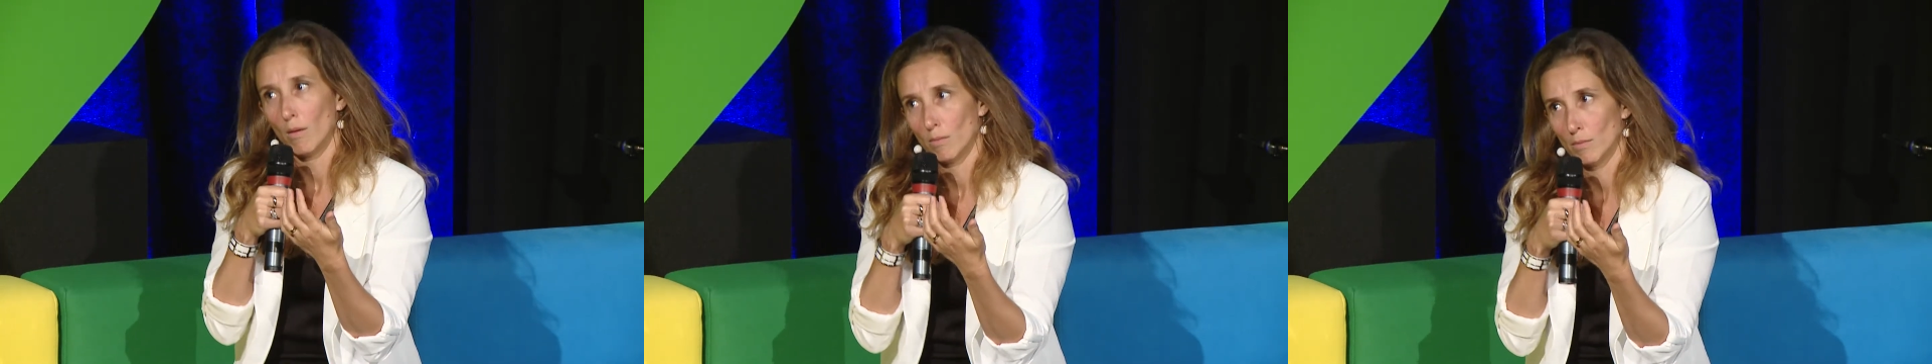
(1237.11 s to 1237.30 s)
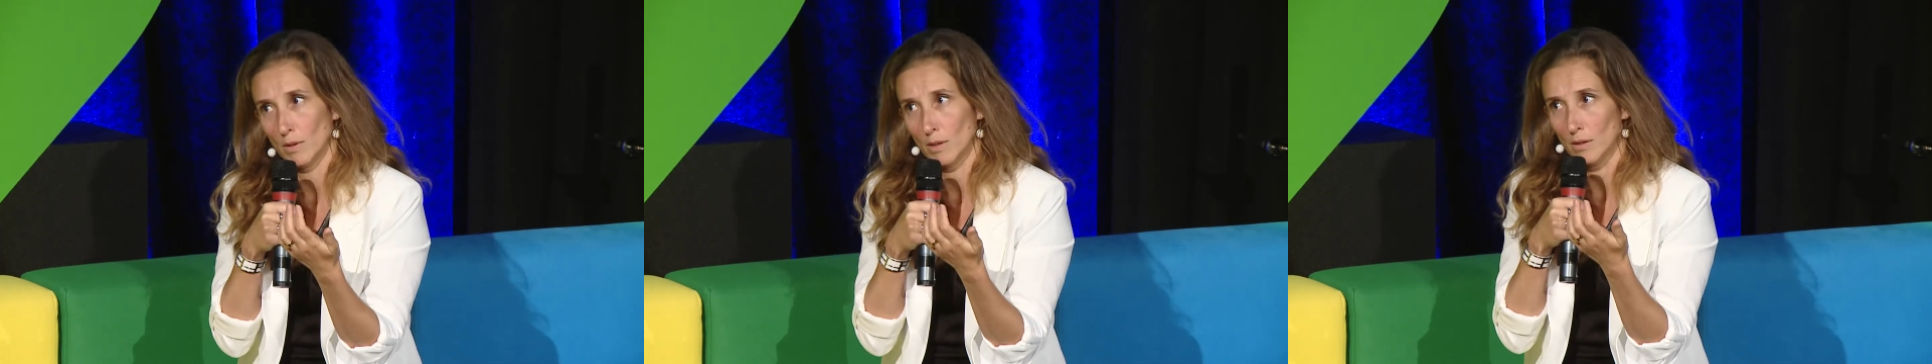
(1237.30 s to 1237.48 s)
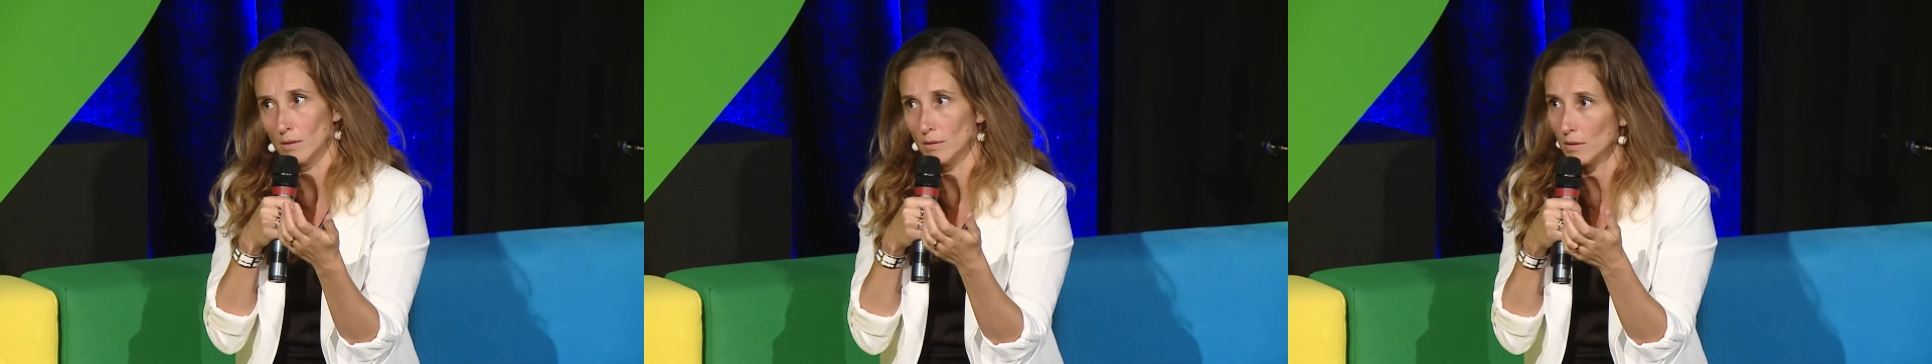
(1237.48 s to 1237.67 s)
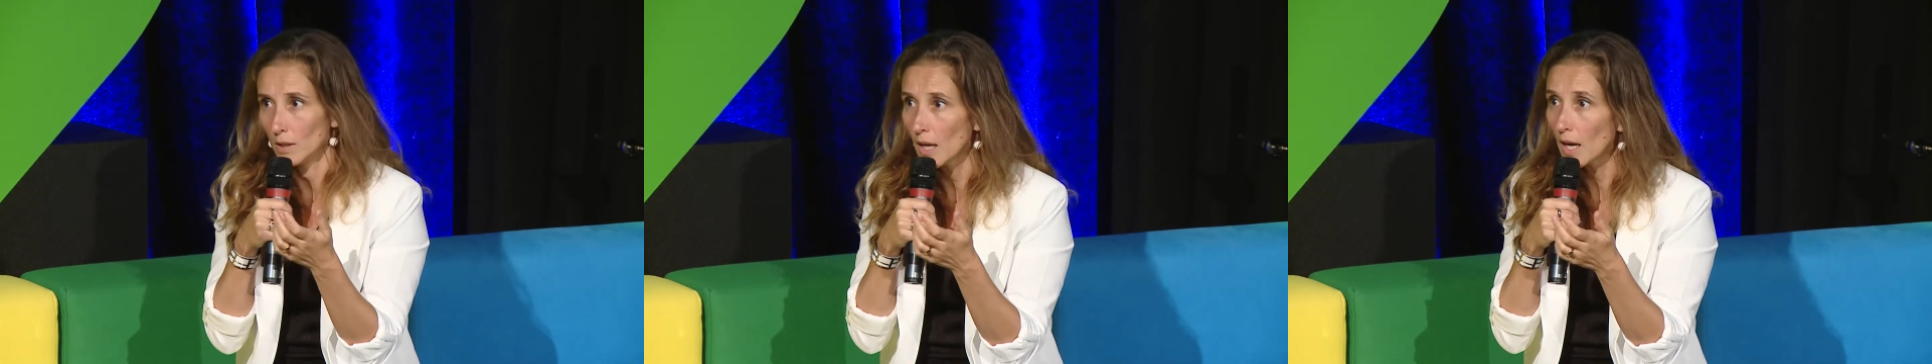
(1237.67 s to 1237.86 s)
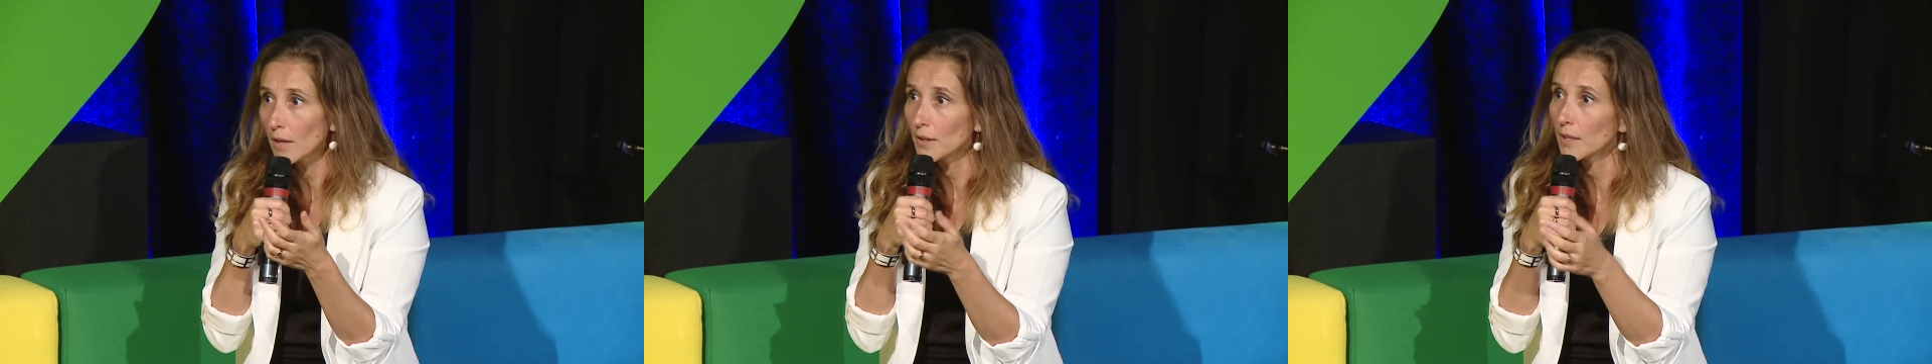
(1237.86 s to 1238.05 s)
of the same
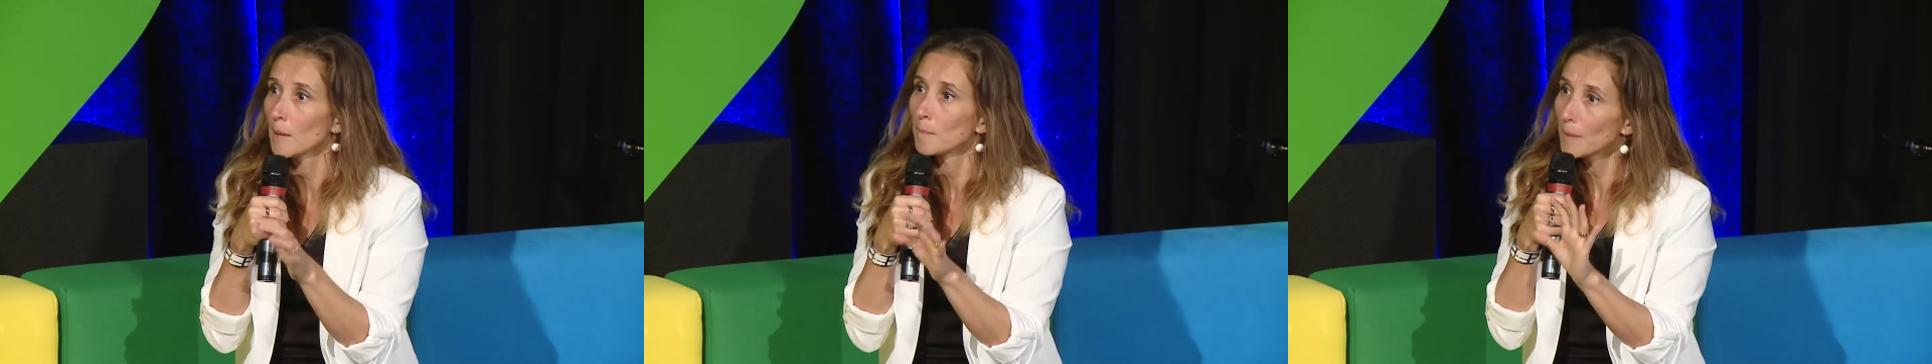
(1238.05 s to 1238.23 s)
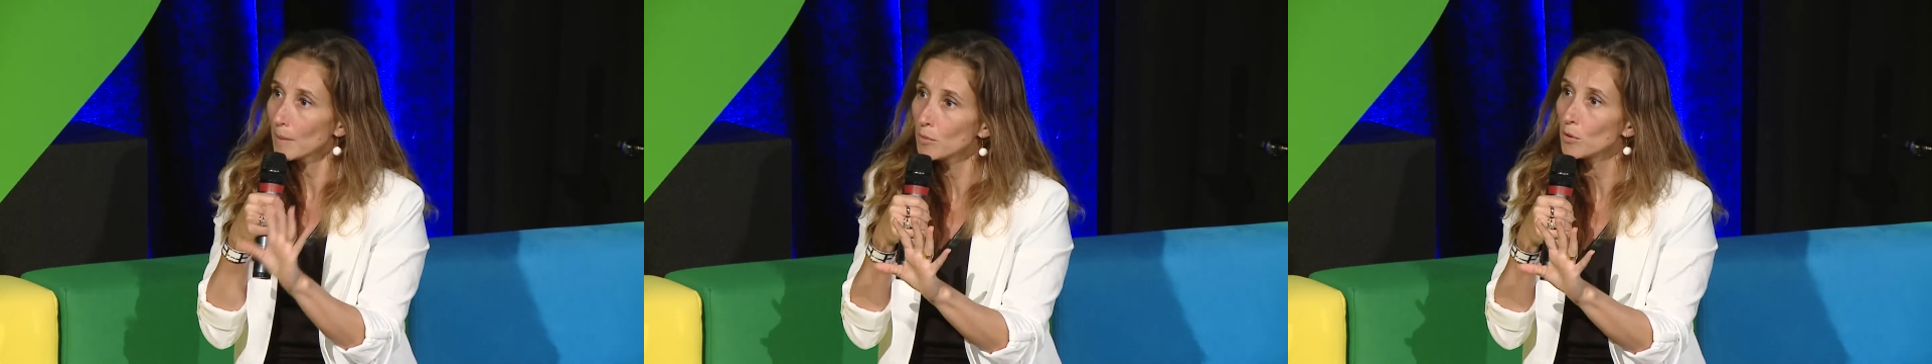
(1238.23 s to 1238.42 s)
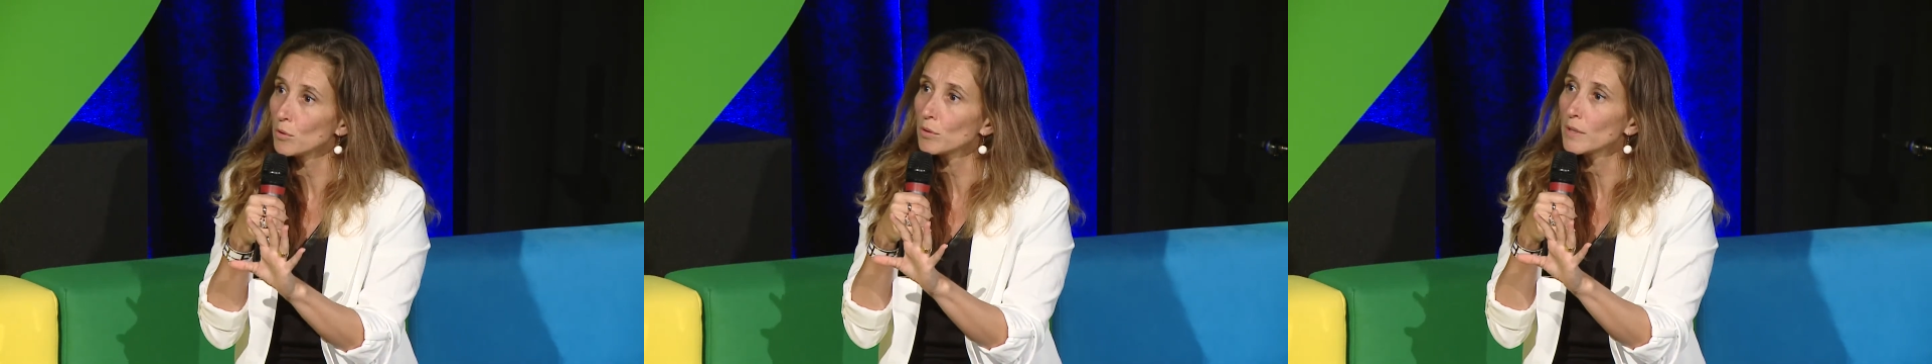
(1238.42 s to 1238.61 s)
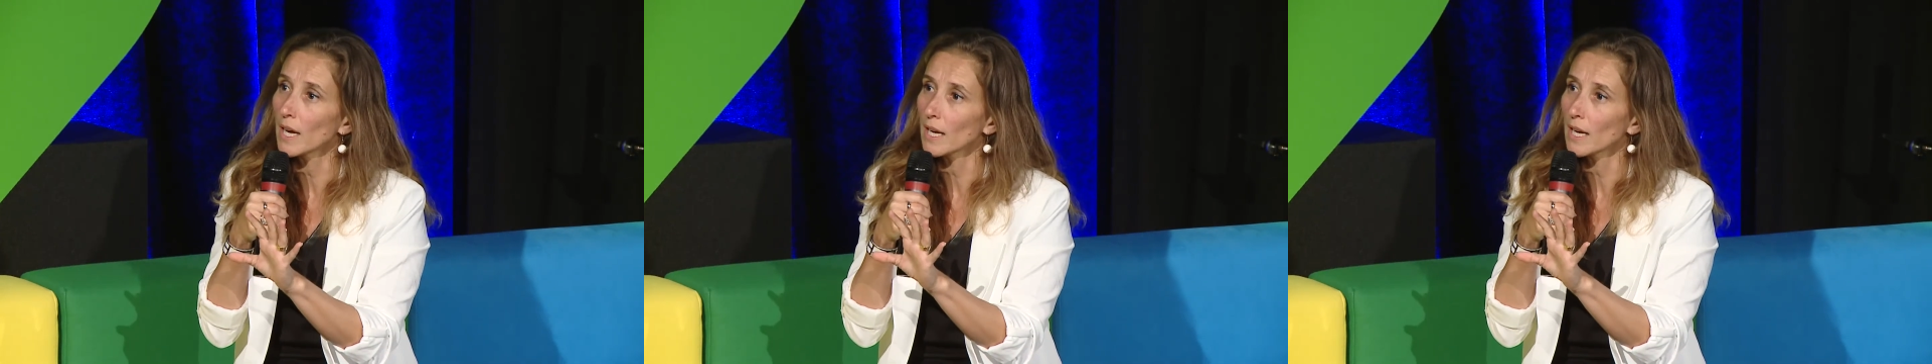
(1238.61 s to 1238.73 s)
customer, well,